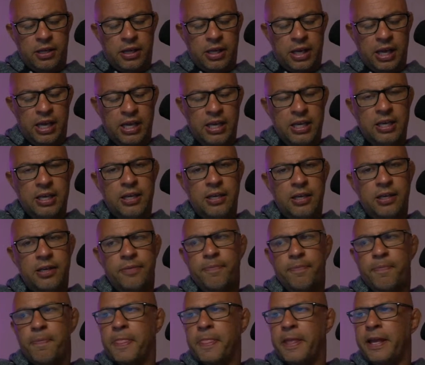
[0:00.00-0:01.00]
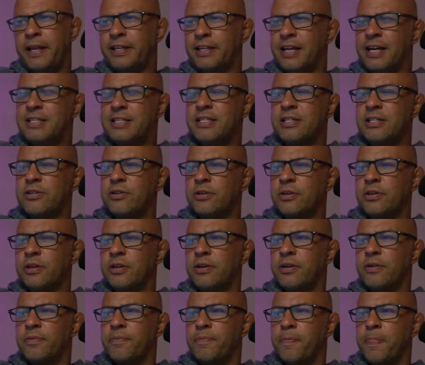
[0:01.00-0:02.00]
He doesn't
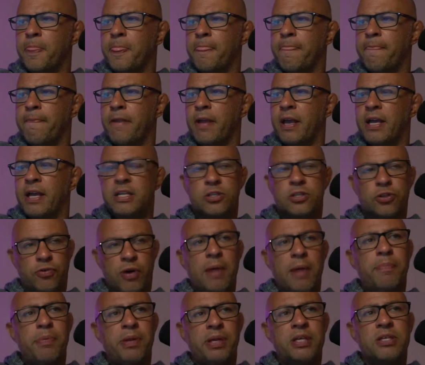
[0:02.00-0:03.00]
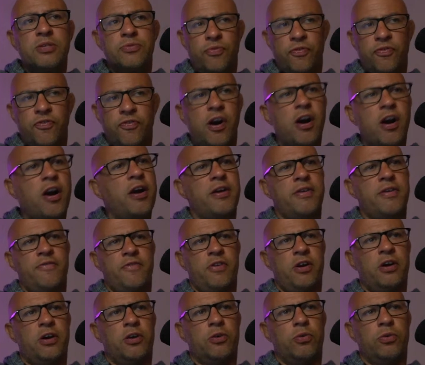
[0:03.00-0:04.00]
his grappling is very,
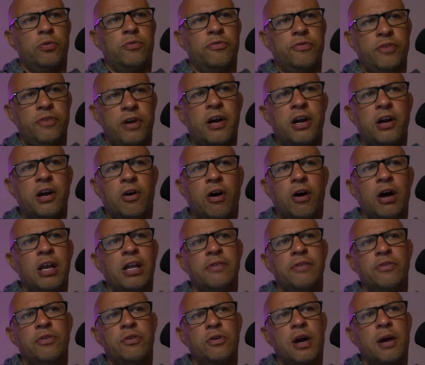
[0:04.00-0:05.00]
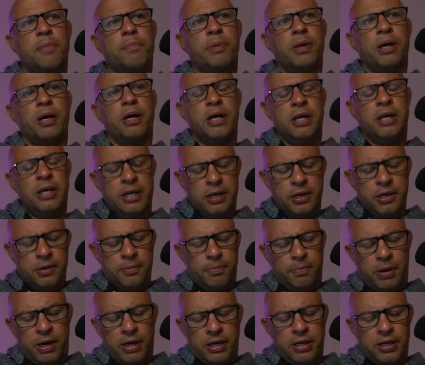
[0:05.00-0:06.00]
very good, very high level grappler,
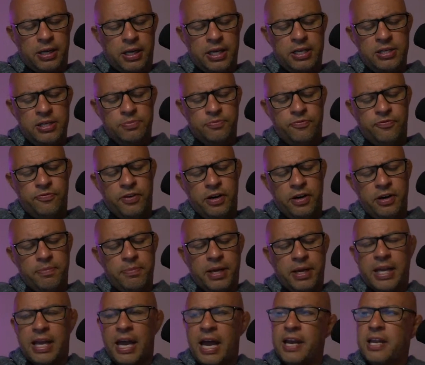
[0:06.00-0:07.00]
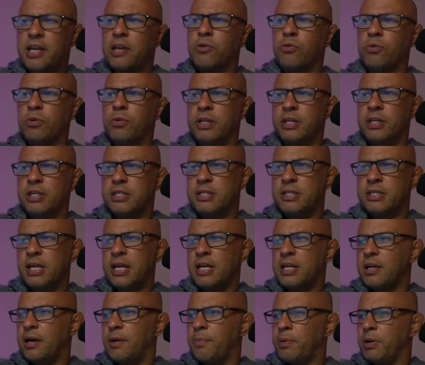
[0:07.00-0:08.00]
but he's very mechanical in his
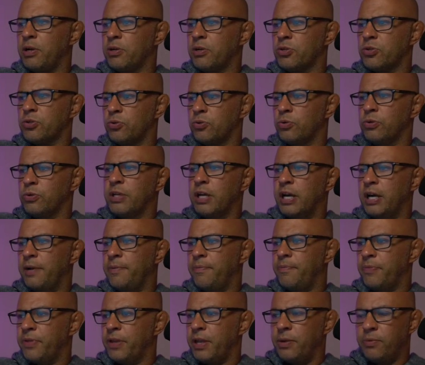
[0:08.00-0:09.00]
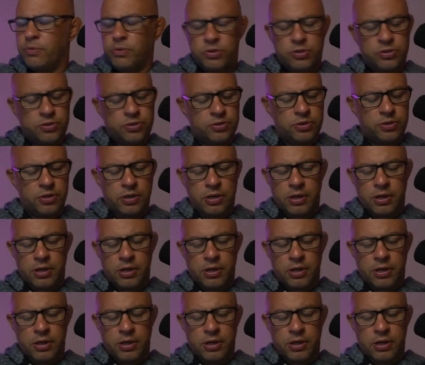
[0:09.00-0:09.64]
stand up. And I saw that he was